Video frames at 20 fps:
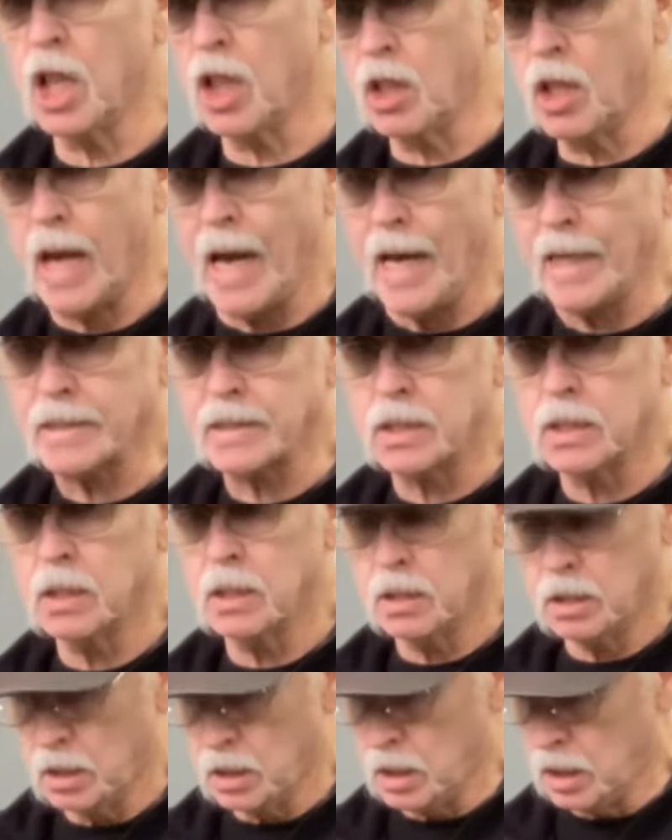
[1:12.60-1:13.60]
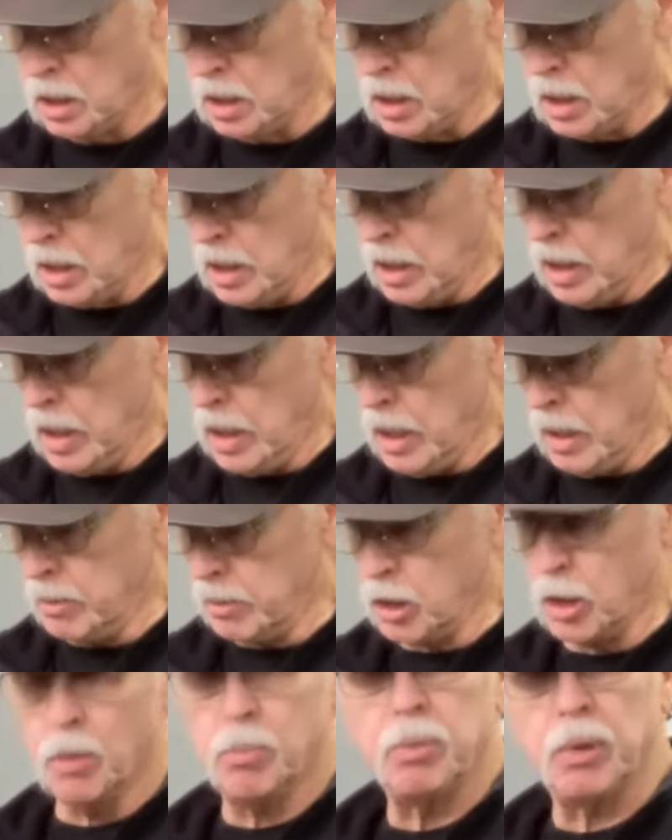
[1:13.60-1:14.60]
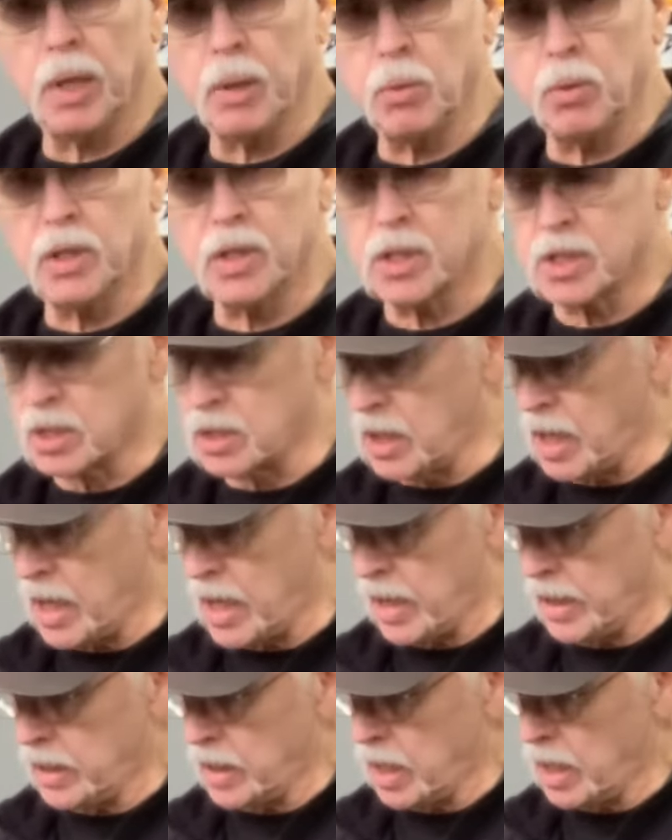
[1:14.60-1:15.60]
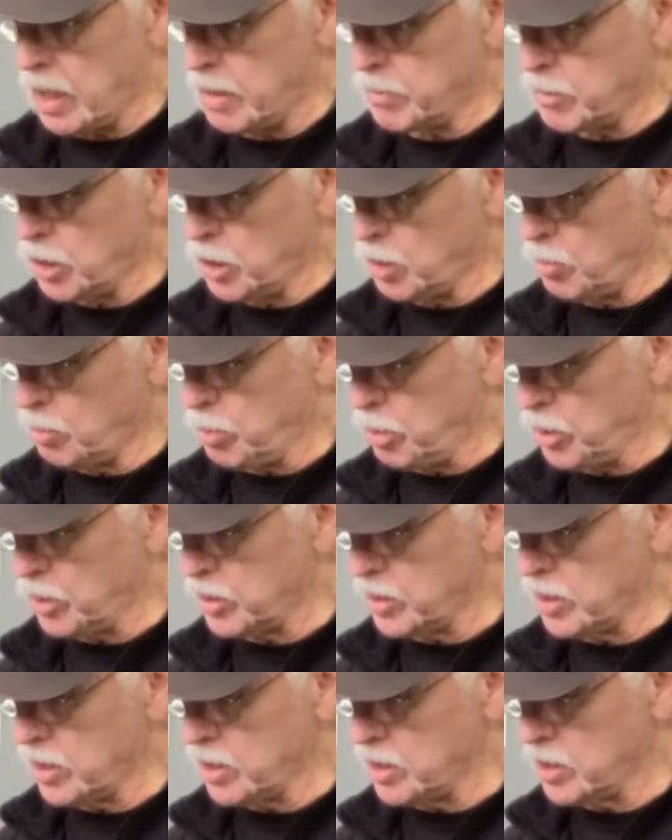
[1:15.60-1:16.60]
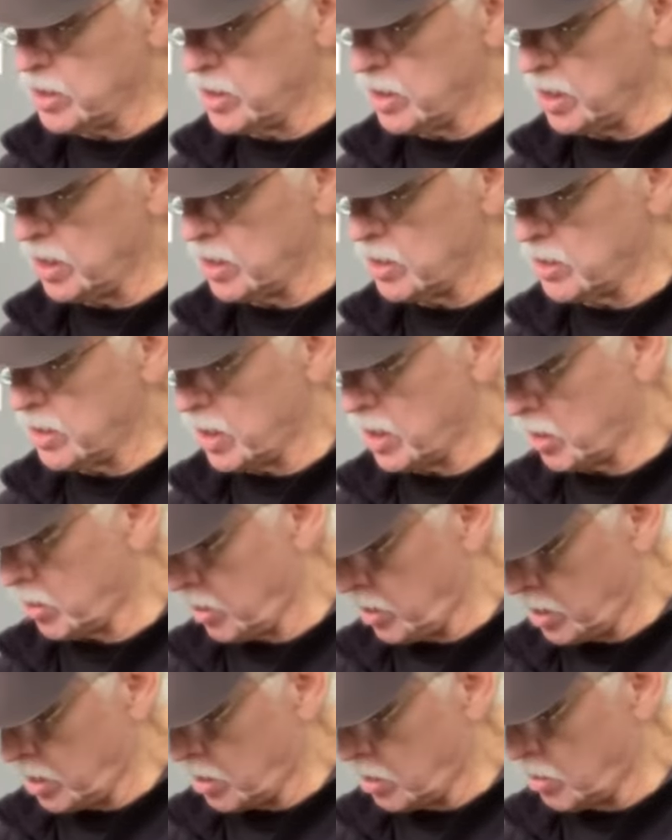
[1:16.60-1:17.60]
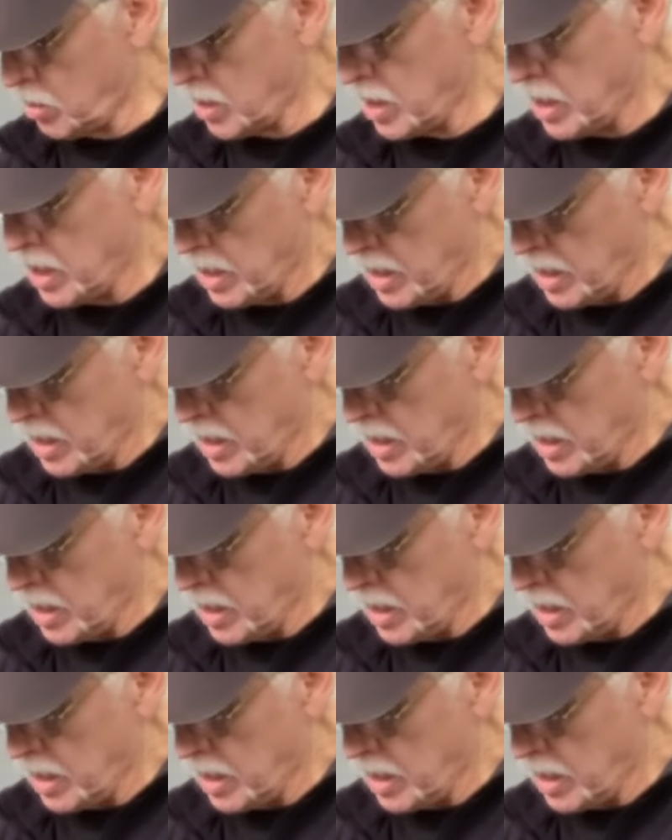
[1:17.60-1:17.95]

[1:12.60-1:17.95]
a lot. I'm gonna play with a slide. I'm gonna put these D'Addario